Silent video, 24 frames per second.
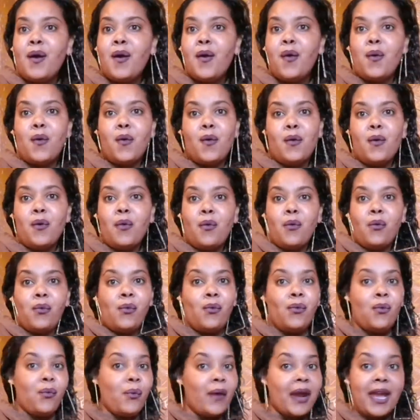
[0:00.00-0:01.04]
or
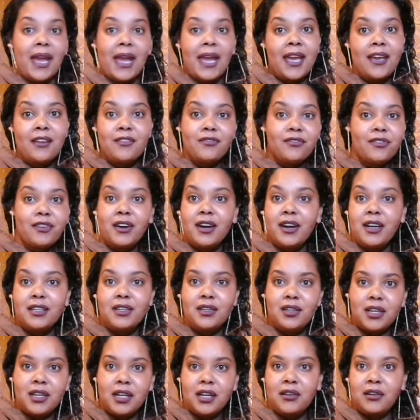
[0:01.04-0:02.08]
wherever,
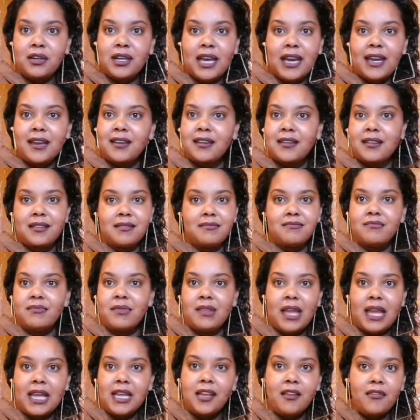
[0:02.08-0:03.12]
you know, like
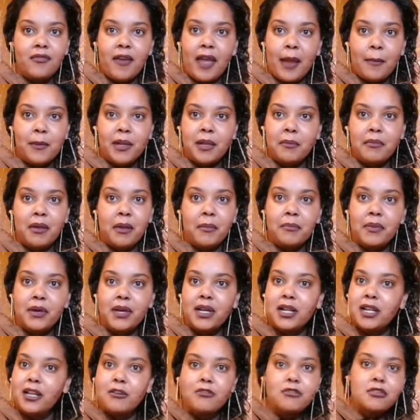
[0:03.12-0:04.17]
any family member
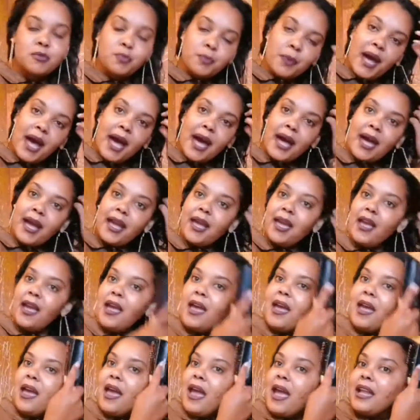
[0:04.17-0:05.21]
close by
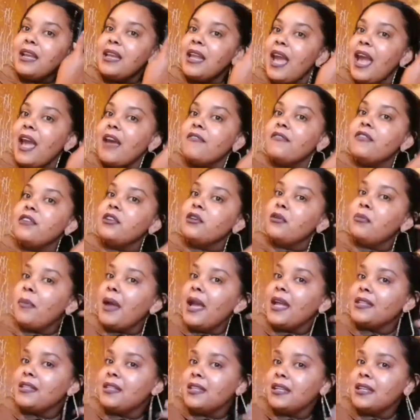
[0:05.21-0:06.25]
and have a
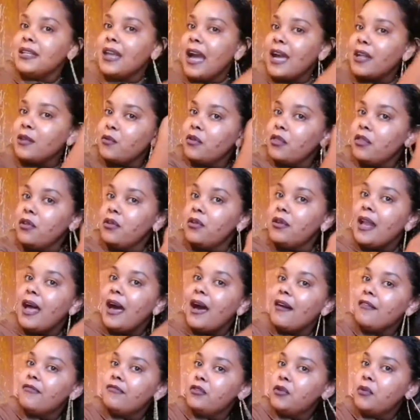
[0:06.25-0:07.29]
romantic night with your
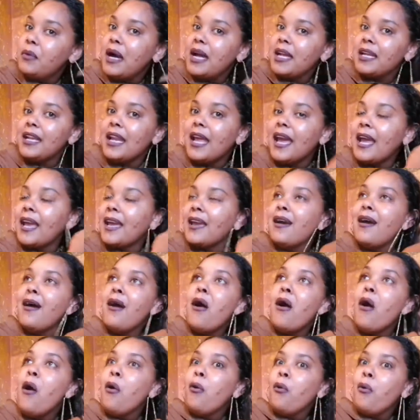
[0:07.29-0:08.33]
loved one. Like,
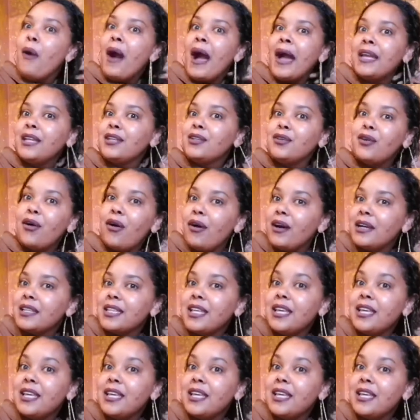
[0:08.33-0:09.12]
why not?